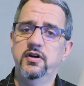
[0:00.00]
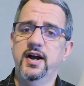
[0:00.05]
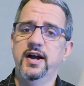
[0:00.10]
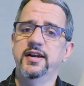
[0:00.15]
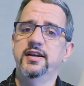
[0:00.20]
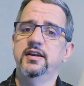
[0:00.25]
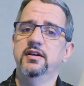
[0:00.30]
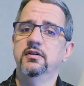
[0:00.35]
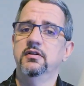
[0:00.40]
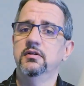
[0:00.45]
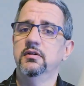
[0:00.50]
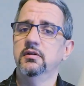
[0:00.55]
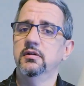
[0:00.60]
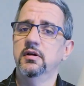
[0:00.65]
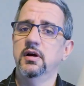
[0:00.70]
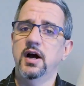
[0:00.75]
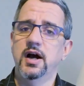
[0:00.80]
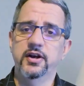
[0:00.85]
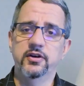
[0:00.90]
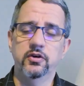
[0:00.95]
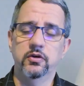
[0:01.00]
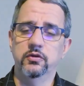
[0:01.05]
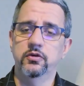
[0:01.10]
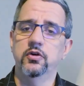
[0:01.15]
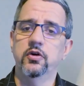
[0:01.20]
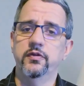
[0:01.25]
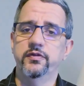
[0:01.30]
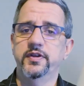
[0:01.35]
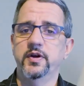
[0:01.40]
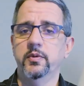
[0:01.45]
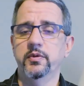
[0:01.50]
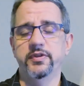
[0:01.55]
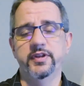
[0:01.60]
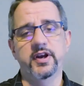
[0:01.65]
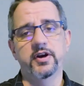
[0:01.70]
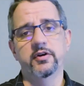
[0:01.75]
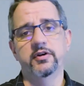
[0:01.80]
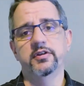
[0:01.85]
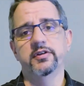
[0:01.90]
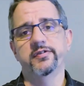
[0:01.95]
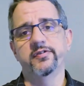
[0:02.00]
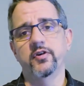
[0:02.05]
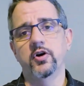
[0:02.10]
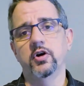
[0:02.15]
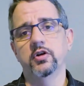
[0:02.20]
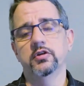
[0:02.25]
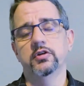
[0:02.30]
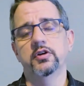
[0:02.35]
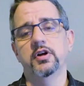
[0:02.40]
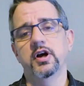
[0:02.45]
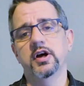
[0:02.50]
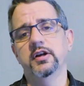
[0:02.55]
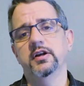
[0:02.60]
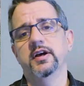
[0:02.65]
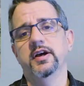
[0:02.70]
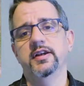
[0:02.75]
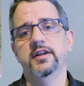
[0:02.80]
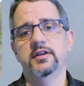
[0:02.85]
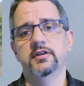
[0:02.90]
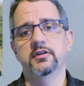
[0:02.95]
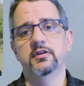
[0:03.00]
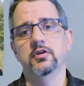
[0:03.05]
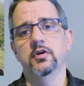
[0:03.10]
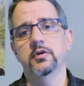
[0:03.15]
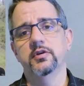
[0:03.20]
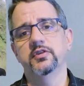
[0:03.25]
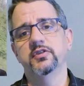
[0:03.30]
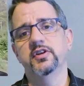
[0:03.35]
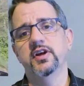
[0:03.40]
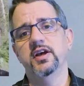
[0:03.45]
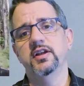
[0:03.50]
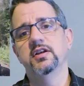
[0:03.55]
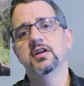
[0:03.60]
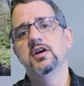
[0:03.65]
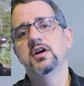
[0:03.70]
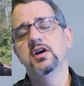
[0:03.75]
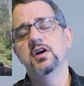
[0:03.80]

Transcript: I don't know if they were there in the fall or not, I didn't notice that,